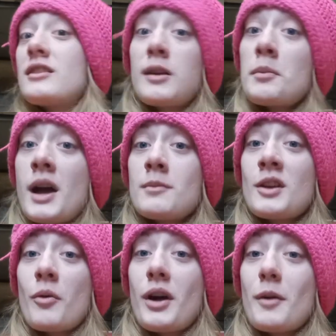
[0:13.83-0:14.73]
sometimes
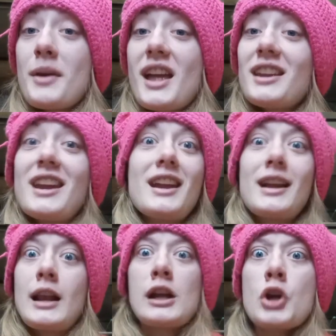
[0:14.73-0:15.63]
I want a
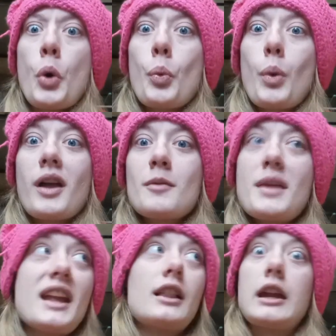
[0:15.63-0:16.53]
pancake and I don't want to
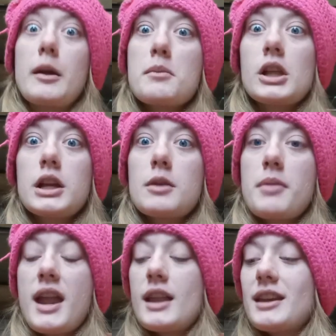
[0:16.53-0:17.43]
make like a million
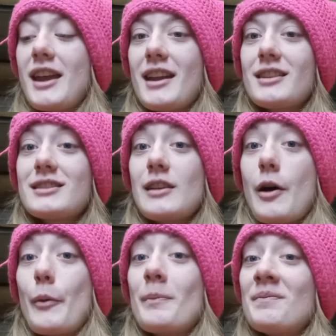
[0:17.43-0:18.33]
pancakes.
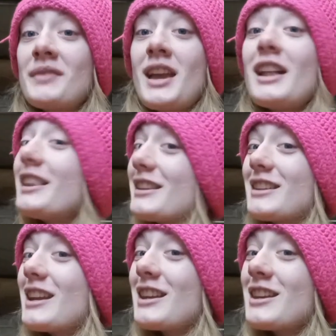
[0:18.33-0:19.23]
So let's
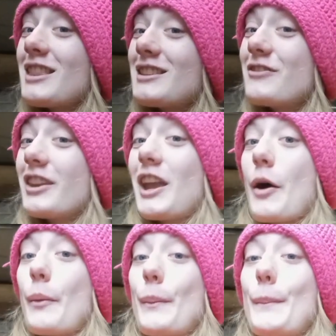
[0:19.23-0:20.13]
get into this
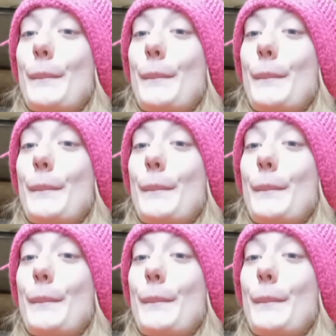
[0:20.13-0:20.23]
video.